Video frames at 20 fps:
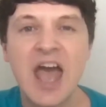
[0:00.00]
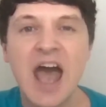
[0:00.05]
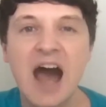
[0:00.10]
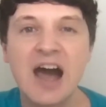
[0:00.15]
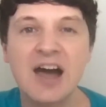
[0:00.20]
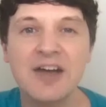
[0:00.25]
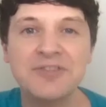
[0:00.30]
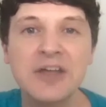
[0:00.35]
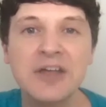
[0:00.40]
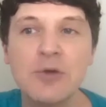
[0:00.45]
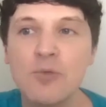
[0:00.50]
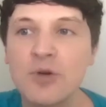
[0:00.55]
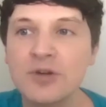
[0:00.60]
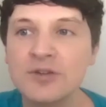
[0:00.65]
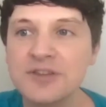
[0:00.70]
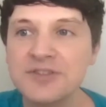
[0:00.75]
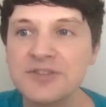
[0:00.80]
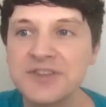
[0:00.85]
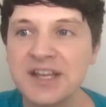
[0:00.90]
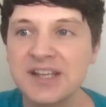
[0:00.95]
And I think one
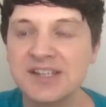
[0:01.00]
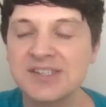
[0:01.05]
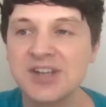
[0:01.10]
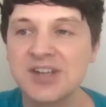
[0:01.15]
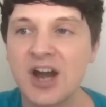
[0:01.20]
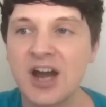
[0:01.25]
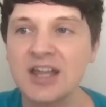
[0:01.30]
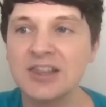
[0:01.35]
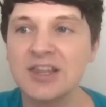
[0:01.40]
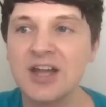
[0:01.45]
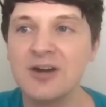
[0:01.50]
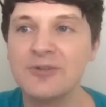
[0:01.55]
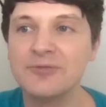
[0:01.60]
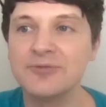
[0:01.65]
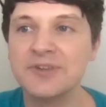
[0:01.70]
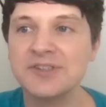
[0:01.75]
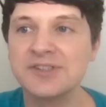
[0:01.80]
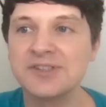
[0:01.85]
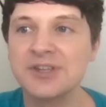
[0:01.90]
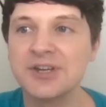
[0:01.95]
of the things that I loved
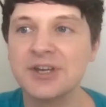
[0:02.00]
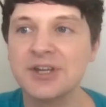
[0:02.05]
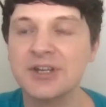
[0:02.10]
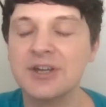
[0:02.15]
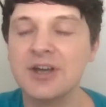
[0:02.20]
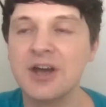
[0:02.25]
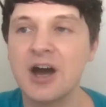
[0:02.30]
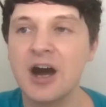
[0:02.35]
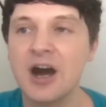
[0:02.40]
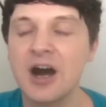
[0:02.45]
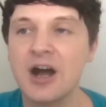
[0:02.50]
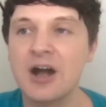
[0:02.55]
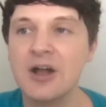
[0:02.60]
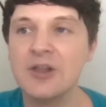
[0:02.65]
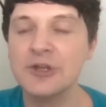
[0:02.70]
is that uh,